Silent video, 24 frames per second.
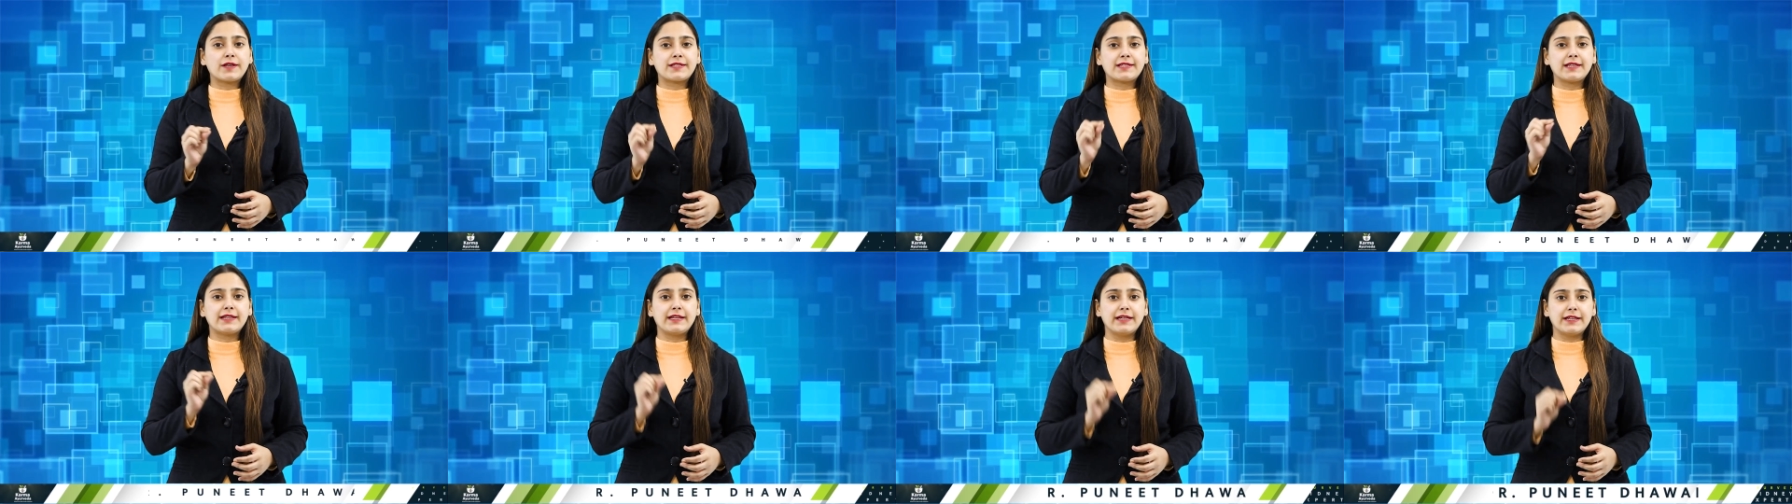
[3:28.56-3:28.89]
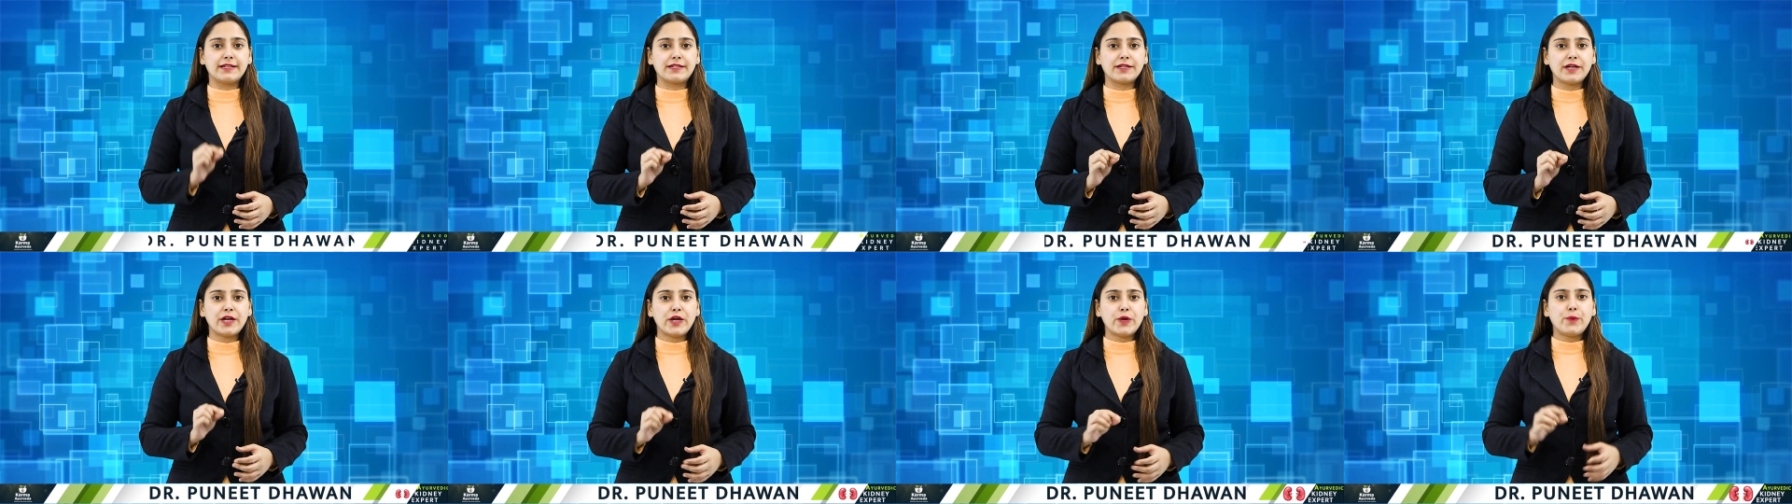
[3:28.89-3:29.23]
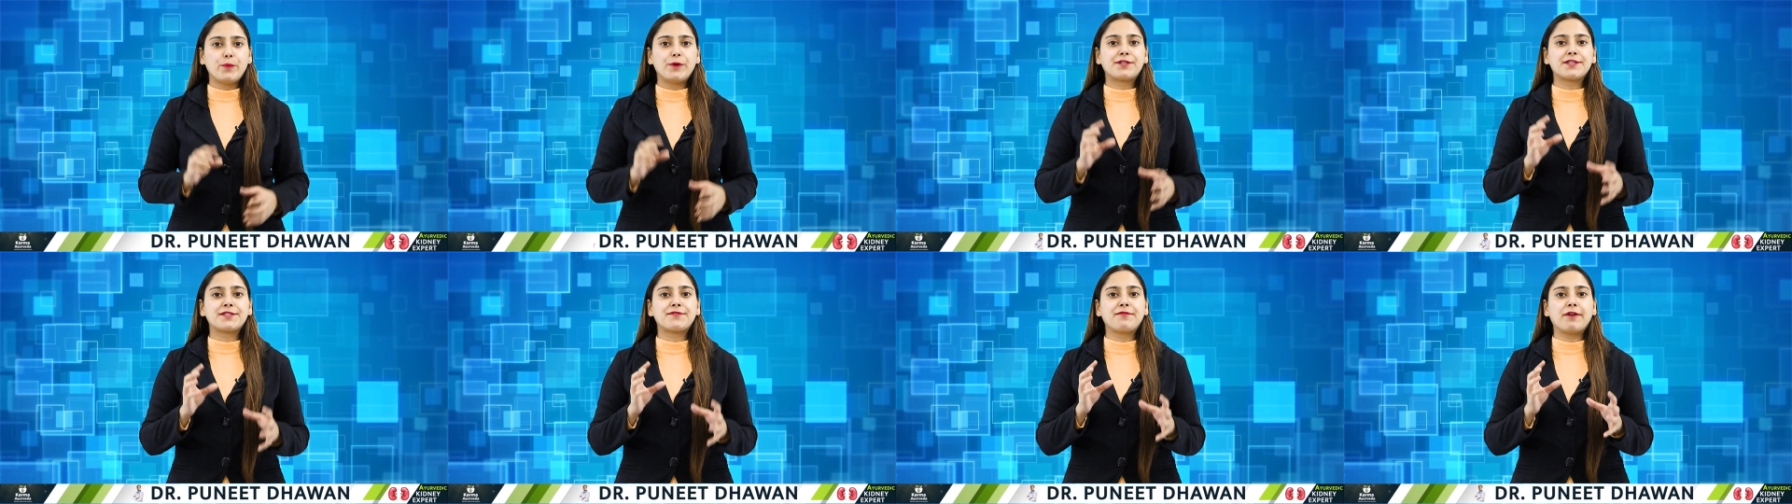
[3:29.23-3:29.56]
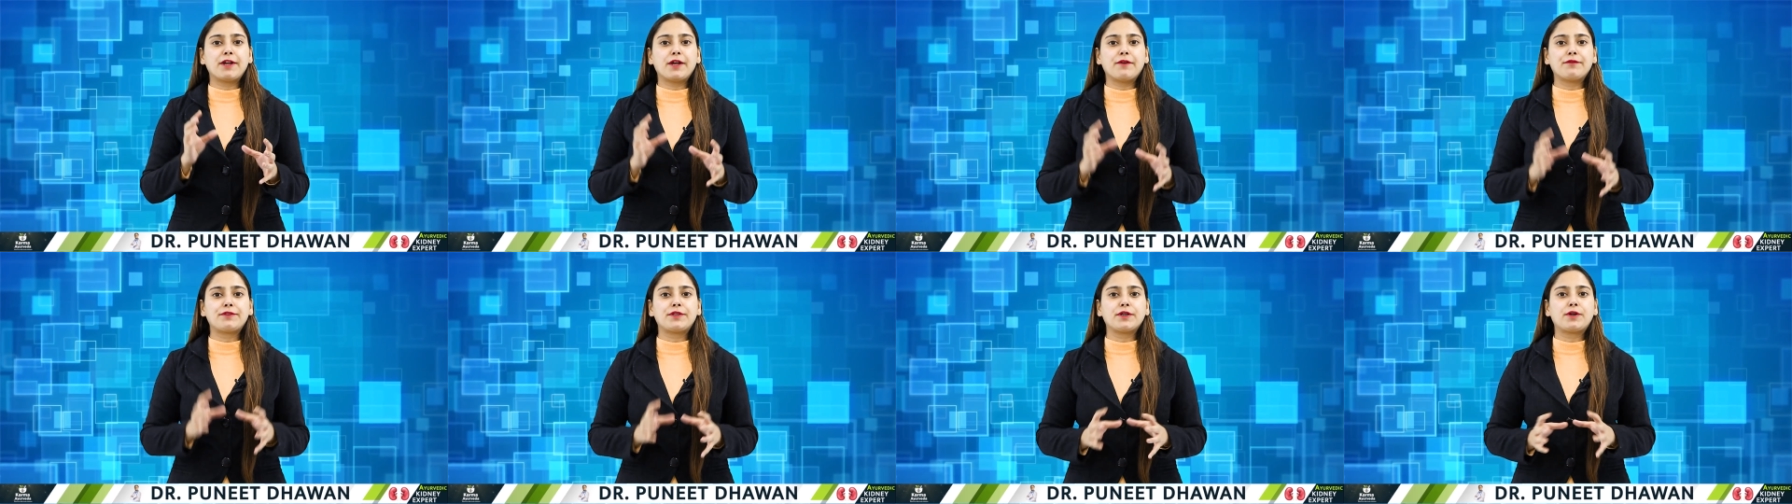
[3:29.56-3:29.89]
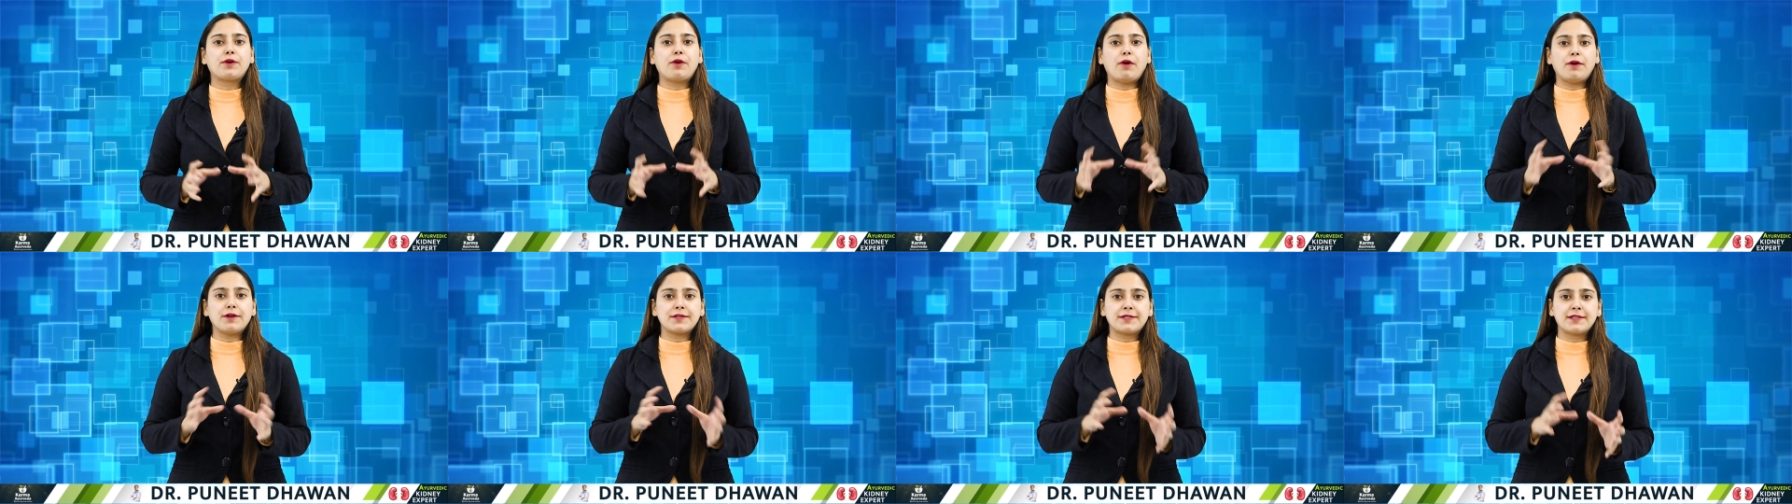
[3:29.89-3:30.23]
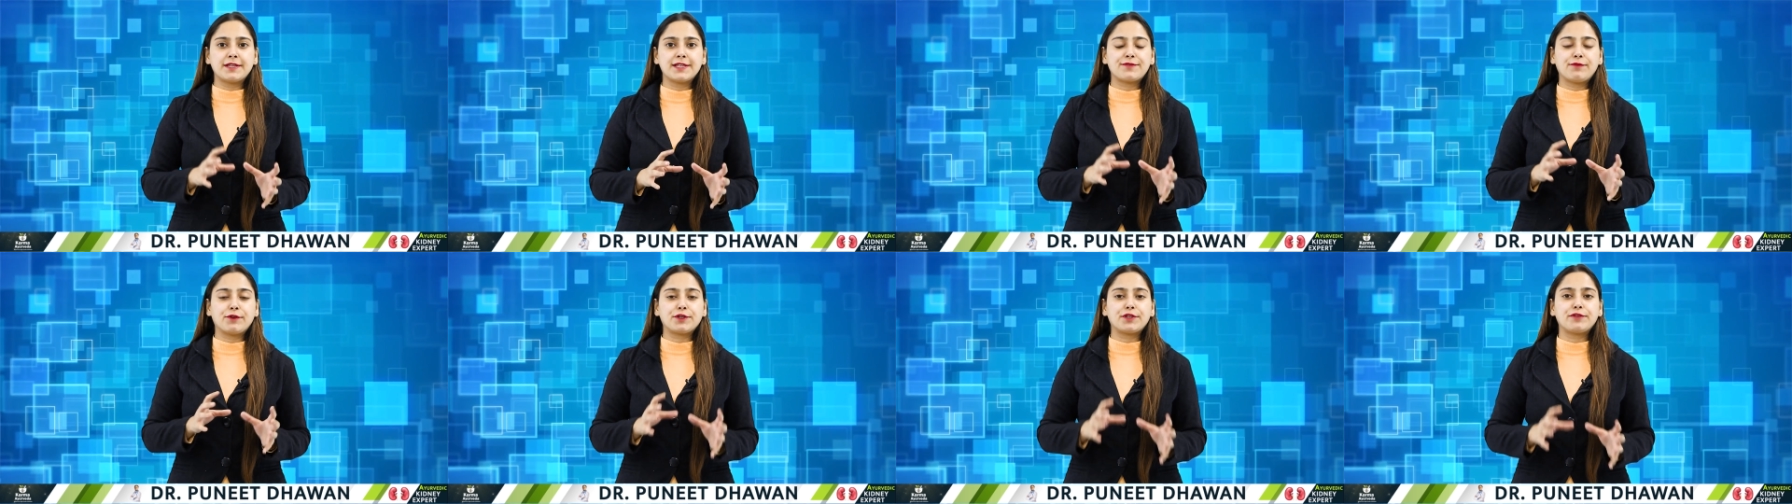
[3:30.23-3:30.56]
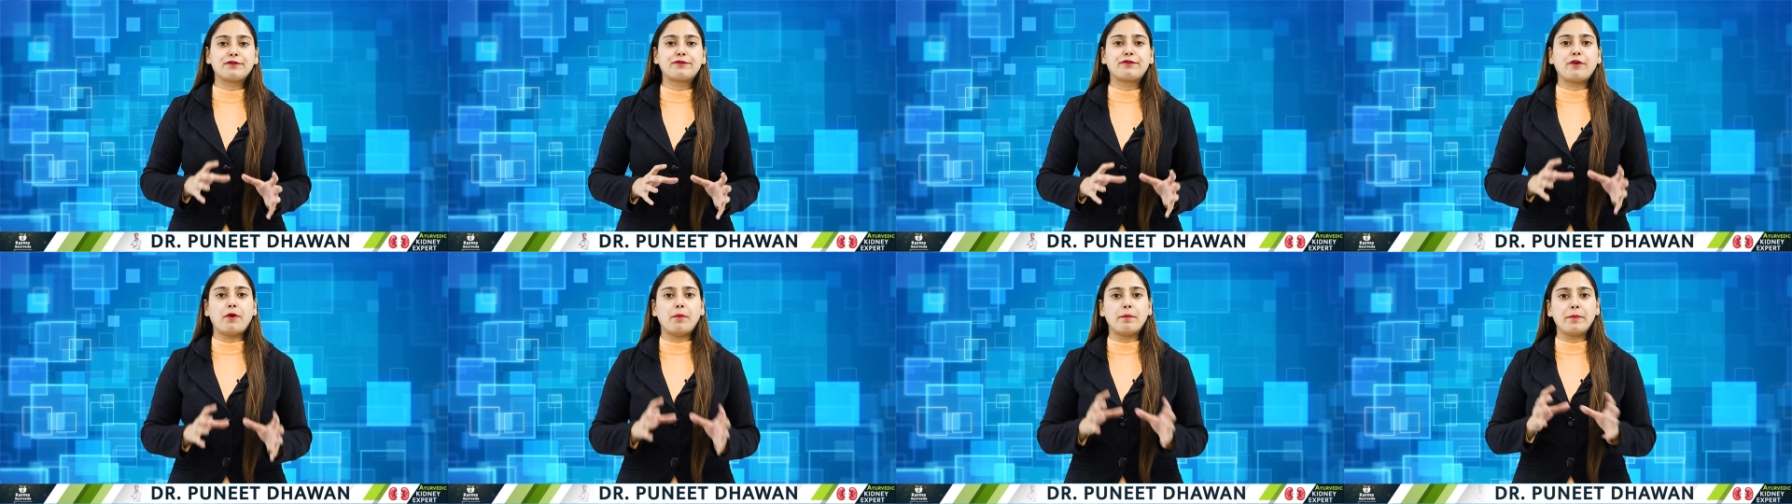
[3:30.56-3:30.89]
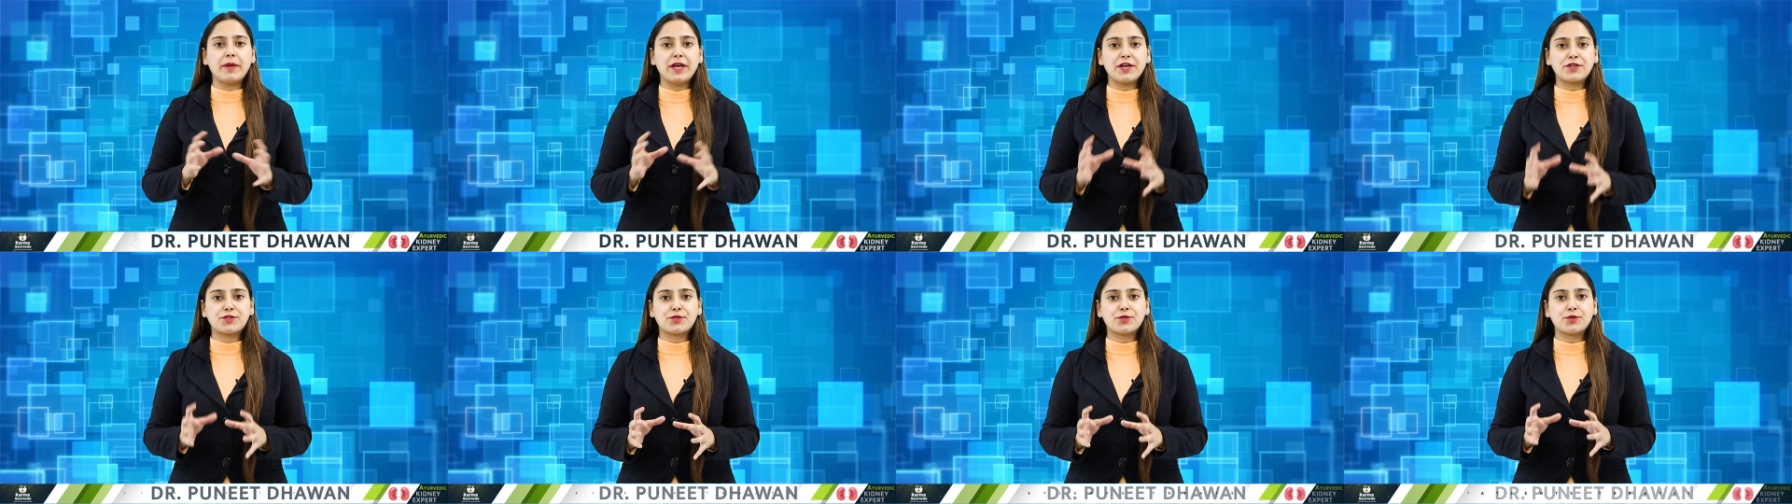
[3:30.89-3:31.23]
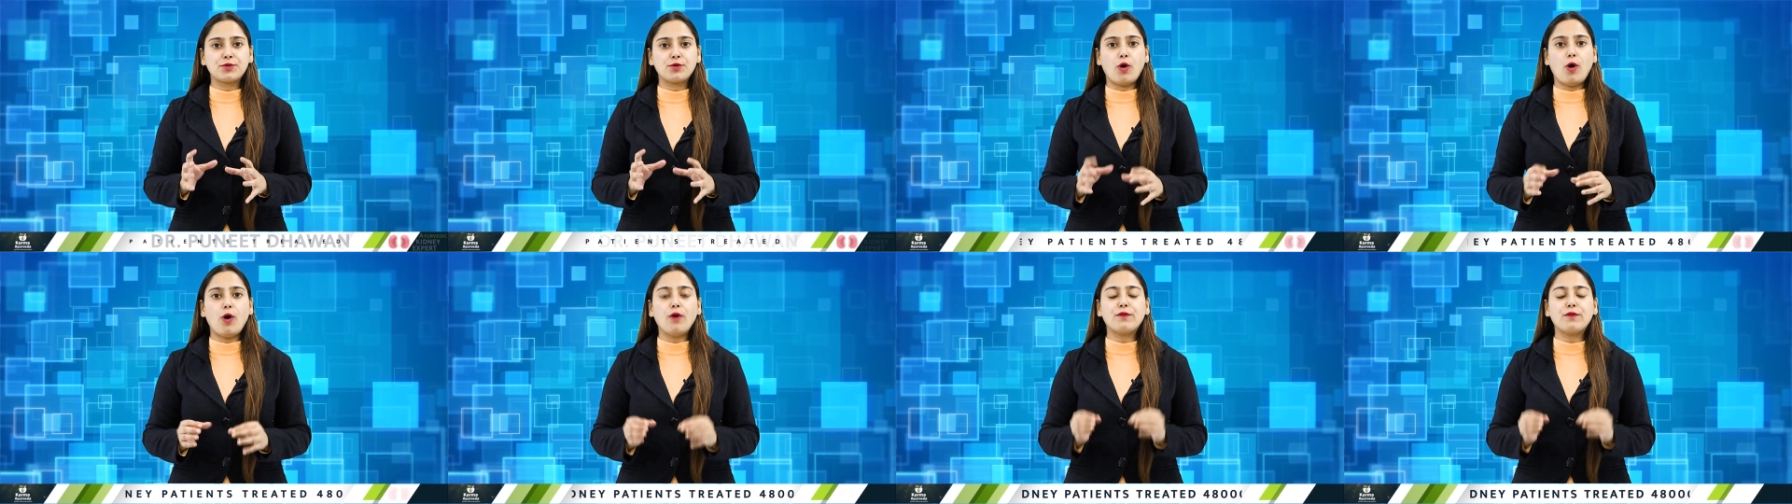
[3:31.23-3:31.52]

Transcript: oxalate, which is one of the causes for the formation